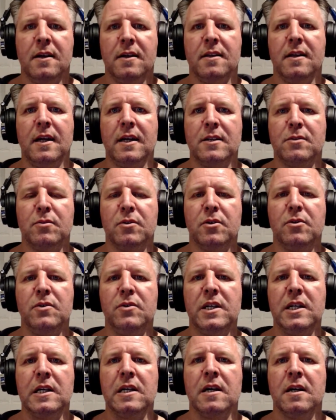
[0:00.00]
That's what you
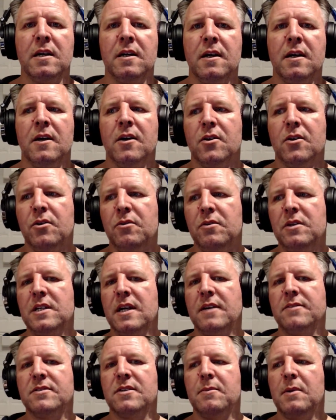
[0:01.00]
need. You need to
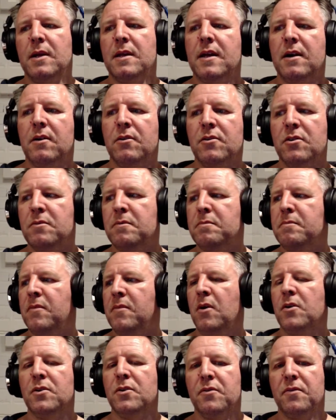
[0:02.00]
have something like that on
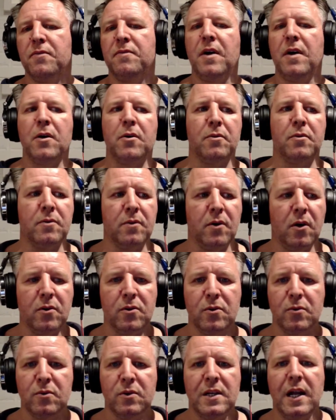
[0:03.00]
your phone, on
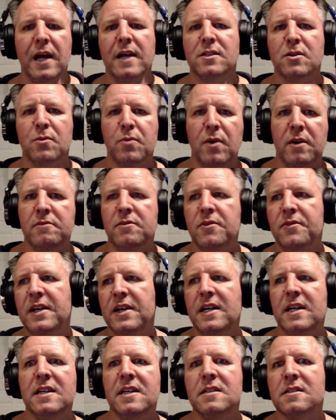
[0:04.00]
your desk, wherever it
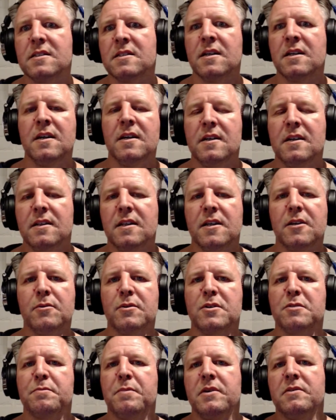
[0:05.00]
is that you
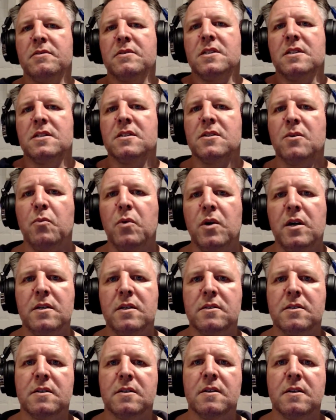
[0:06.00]
experience this the
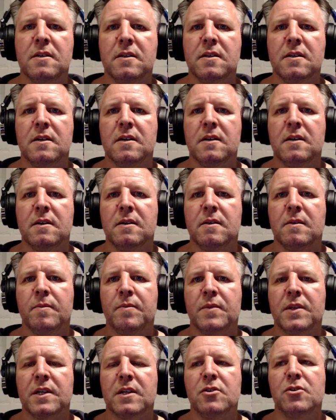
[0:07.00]
worst.
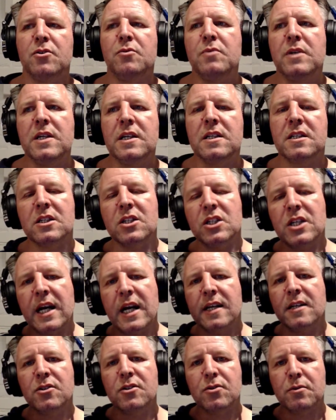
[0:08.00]
Because you need to
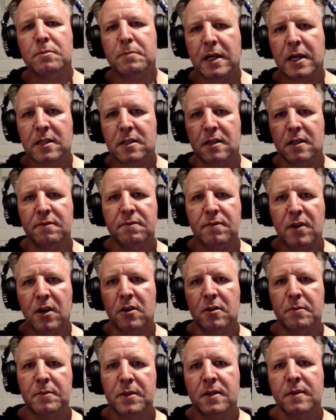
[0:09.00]
change your mental
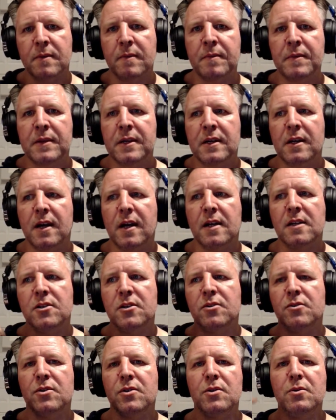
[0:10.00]
environment. And you
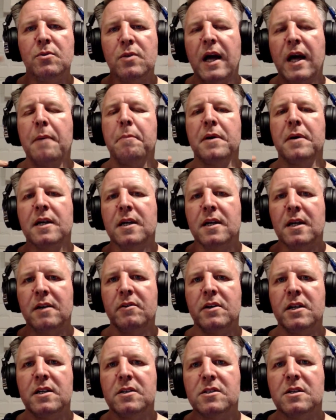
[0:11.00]
do that by
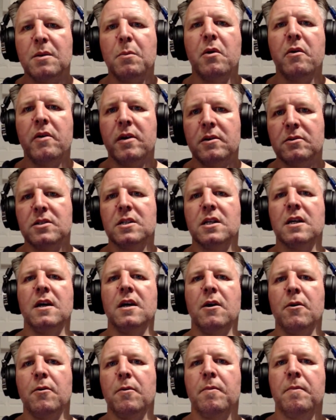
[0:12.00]
giving it somewhere else to go.